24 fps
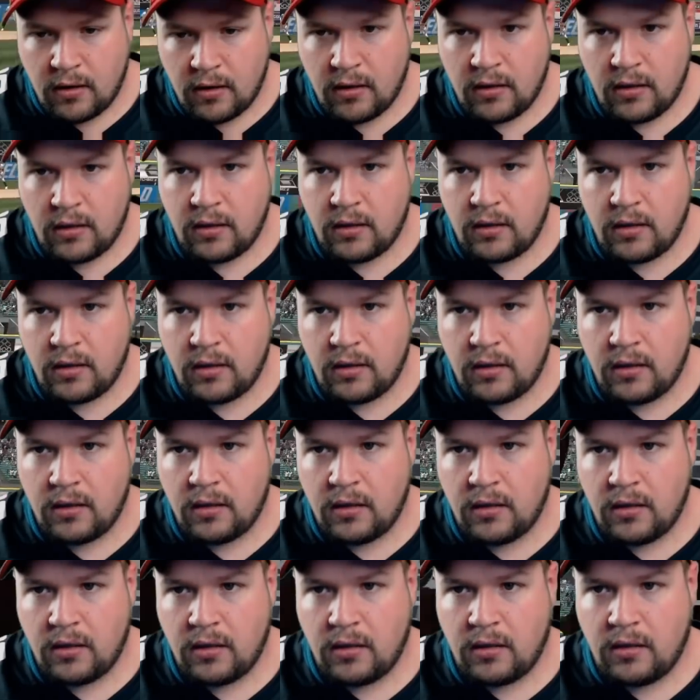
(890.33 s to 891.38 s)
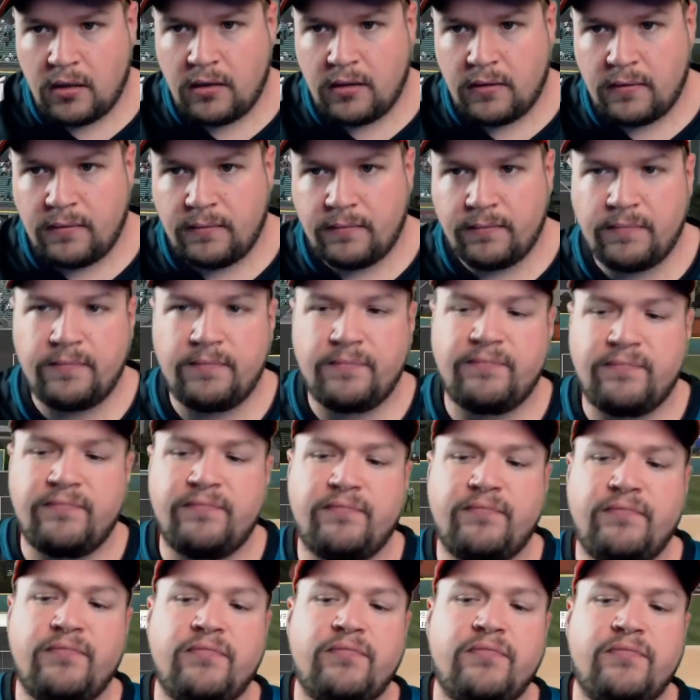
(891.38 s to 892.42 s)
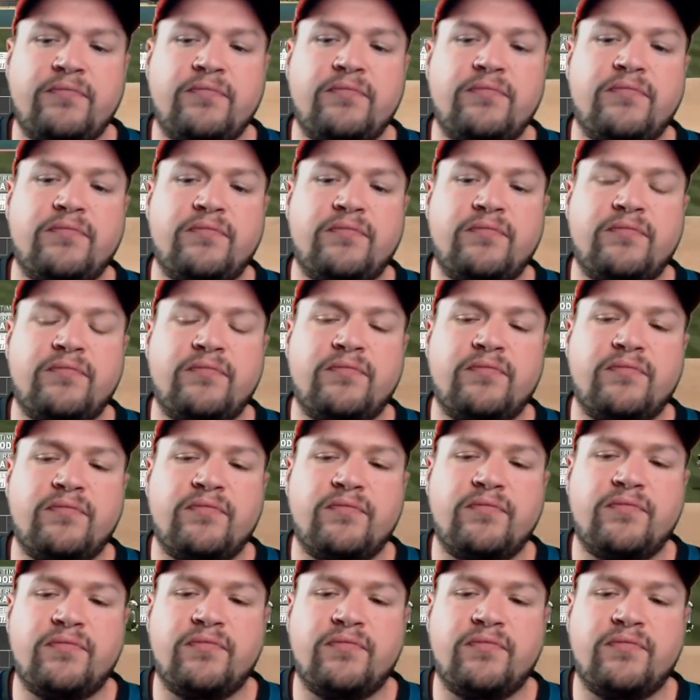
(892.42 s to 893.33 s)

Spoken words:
(no one is talking)